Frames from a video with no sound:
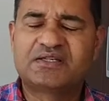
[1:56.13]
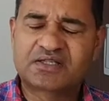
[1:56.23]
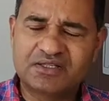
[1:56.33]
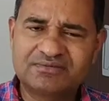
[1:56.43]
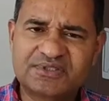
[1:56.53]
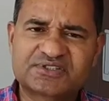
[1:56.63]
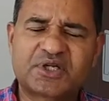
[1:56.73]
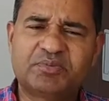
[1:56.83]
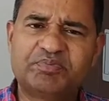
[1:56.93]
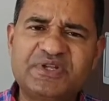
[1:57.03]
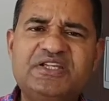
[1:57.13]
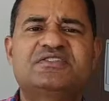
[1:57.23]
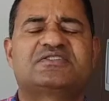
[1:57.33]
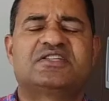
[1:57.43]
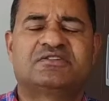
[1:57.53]
It covers
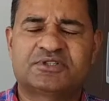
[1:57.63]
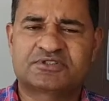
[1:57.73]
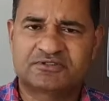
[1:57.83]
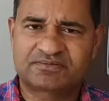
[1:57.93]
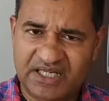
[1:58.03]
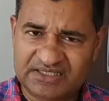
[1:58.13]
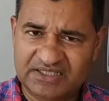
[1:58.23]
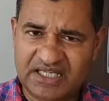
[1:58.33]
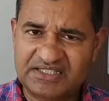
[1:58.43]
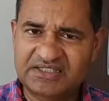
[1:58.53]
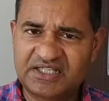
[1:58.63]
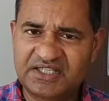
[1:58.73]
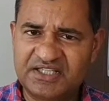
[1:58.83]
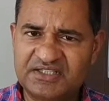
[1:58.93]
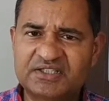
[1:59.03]
complete syllabus of class 9th
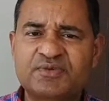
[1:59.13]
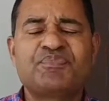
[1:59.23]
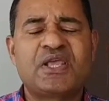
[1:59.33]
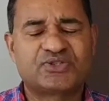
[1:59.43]
and 10th.